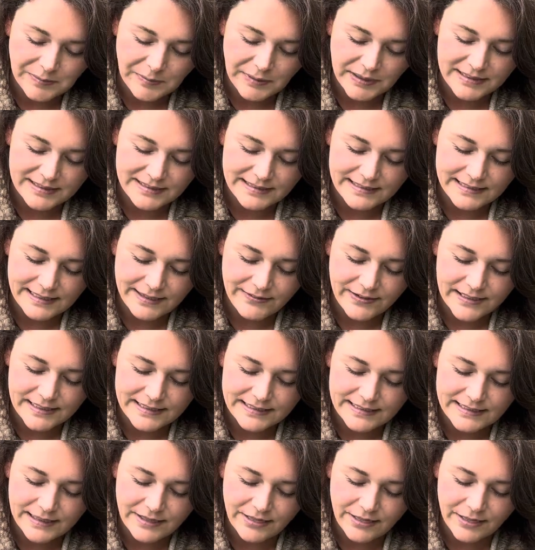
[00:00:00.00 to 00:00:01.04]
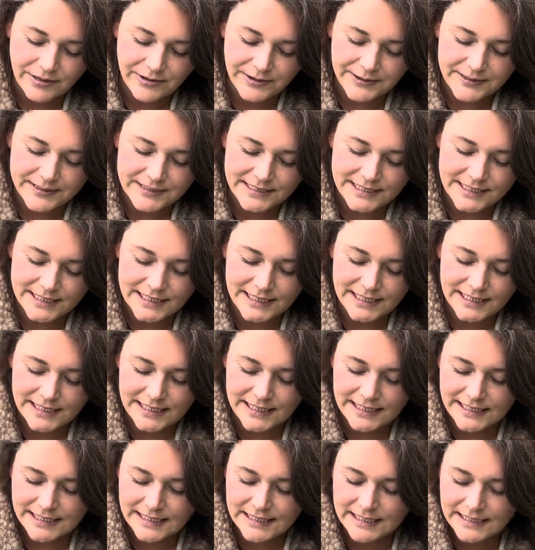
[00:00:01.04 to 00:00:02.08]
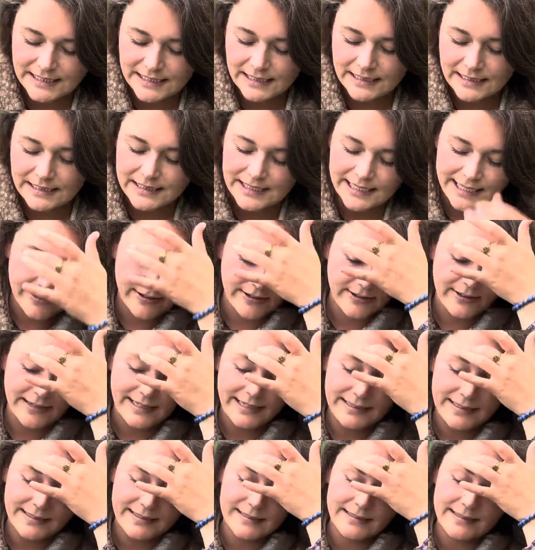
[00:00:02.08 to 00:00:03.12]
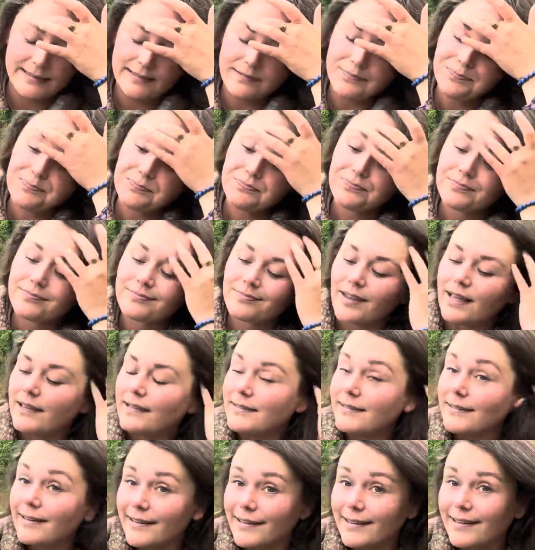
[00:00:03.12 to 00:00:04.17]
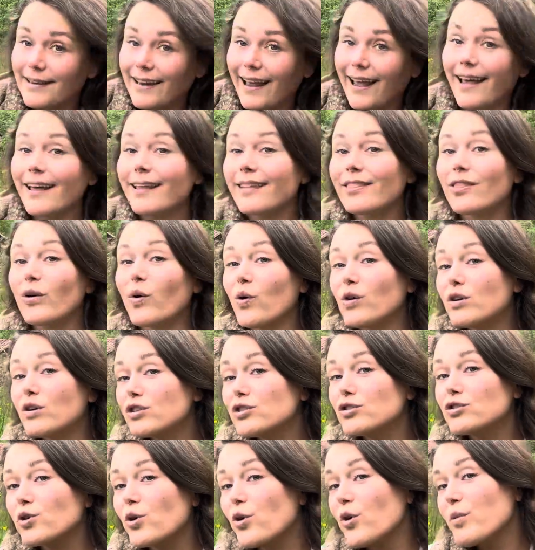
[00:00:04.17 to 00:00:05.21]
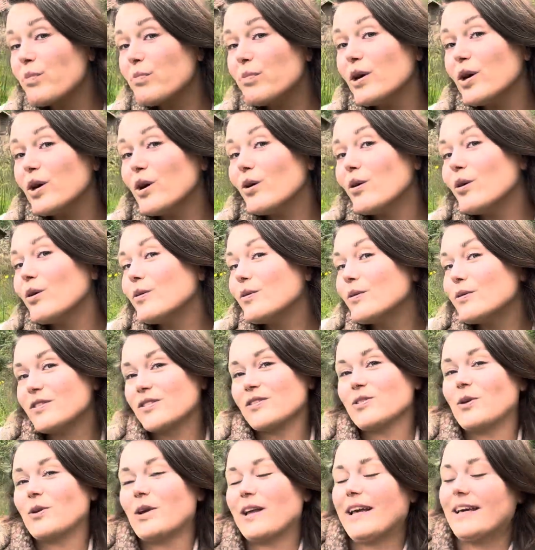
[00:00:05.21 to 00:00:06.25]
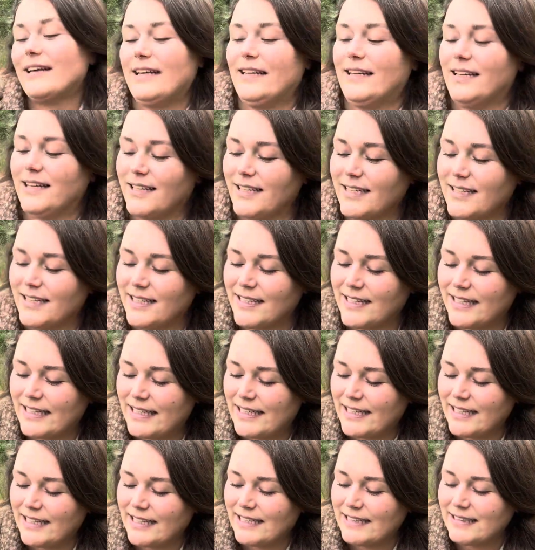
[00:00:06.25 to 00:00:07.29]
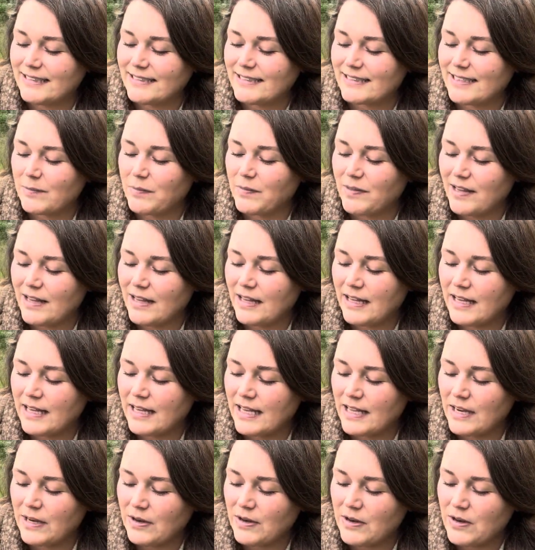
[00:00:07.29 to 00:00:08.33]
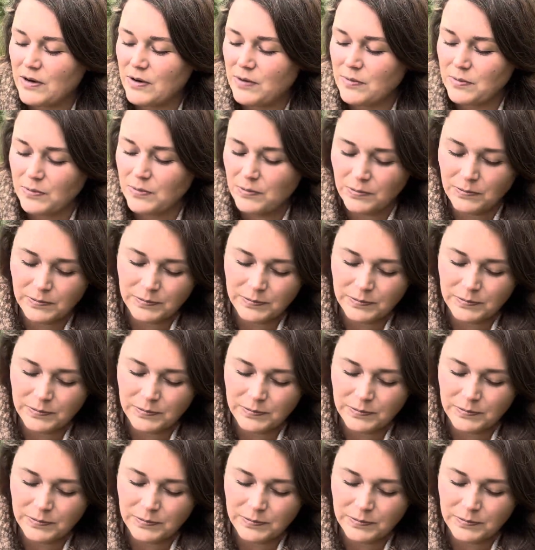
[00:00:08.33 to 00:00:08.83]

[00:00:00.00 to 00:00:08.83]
plus 7 is 13. In tarot, that's death or Scorpio. So like something new.